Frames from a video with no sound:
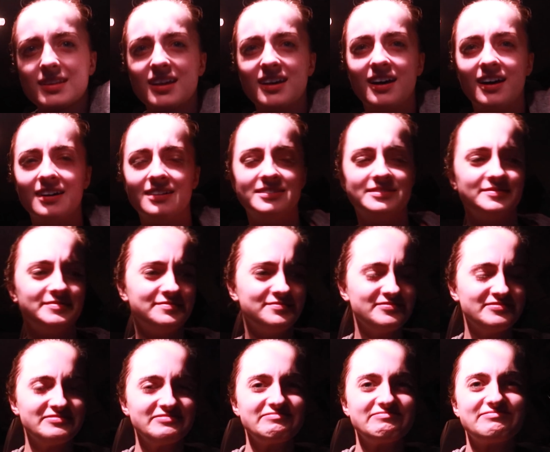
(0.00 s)
Ugh.
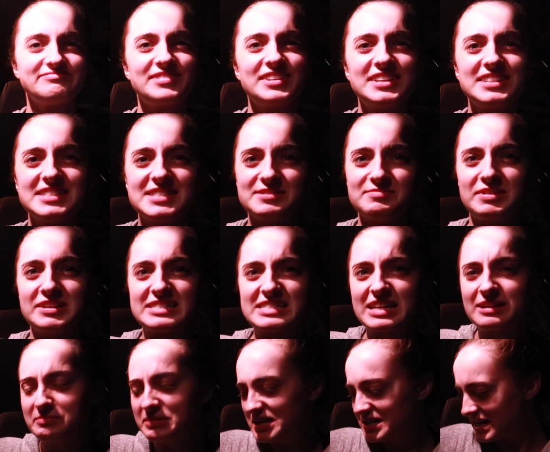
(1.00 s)
It smells
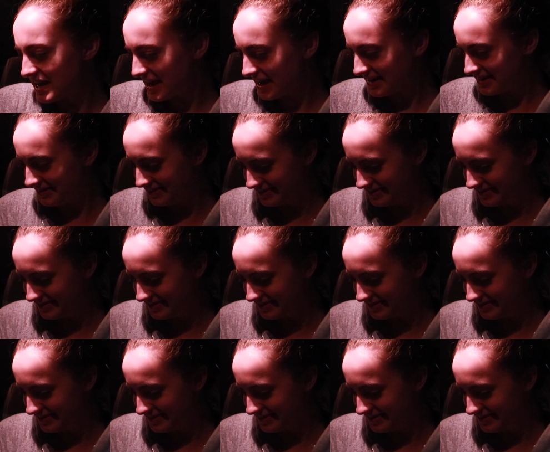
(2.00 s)
like my dad.